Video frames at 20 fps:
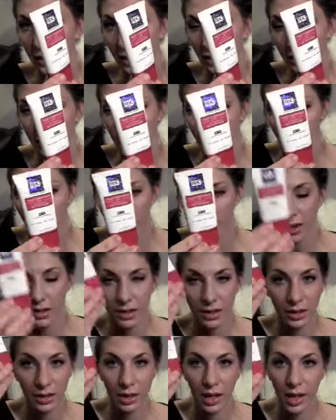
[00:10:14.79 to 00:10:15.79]
I like it a
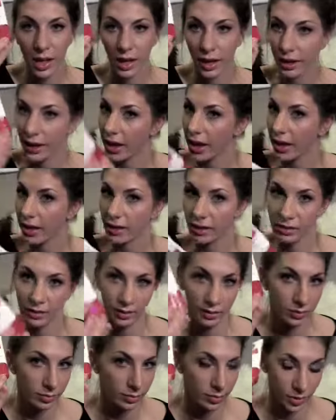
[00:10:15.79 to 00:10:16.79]
lot. Again,
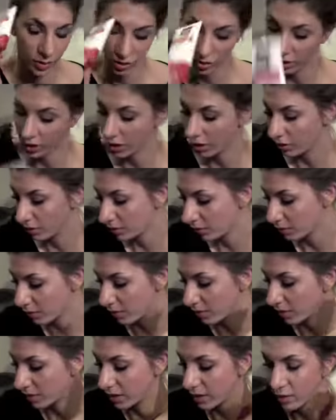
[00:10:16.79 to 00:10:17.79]
you're going to hear this in
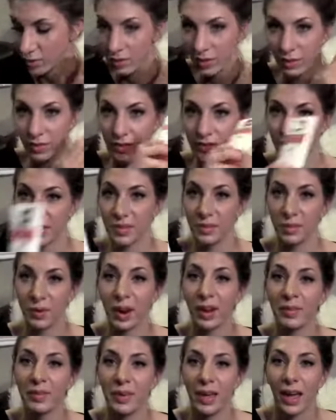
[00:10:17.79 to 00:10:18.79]
my videos. If it doesn't
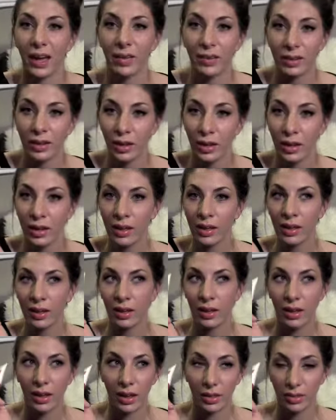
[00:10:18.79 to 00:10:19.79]
break me out,
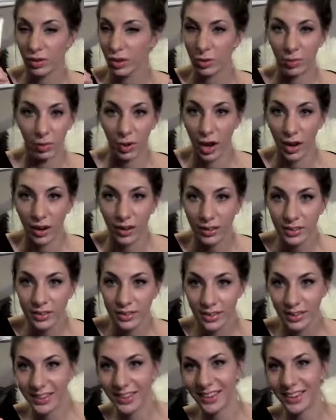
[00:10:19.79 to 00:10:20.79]
it's a good
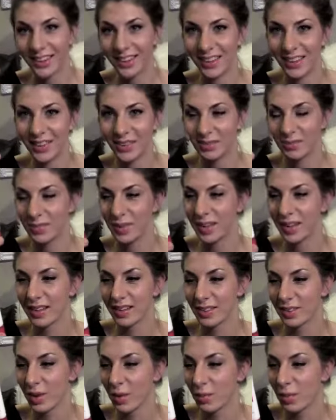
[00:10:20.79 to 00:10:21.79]
product
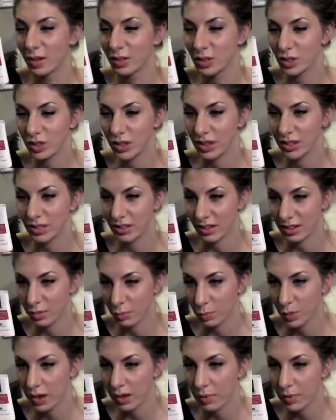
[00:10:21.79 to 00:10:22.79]
because so much
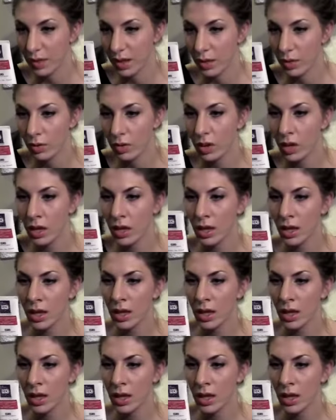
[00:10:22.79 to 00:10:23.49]
does break me out.